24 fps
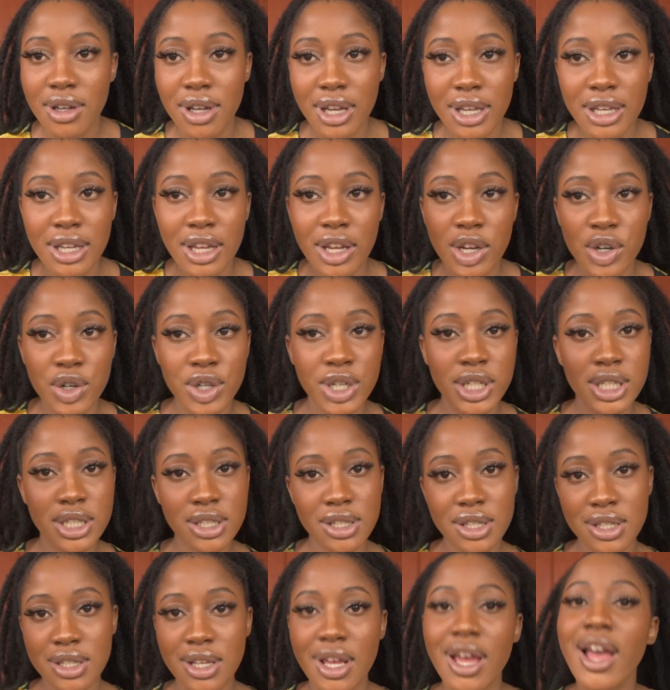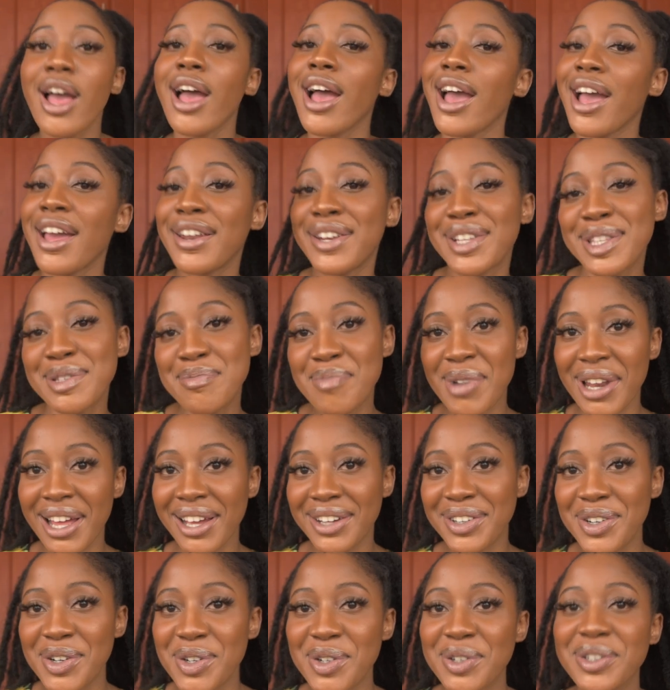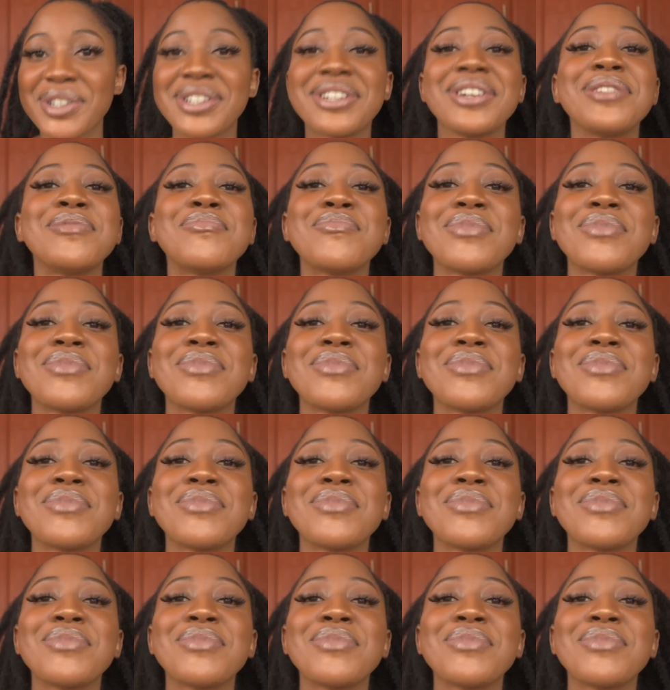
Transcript: And here it is. And it's black owned.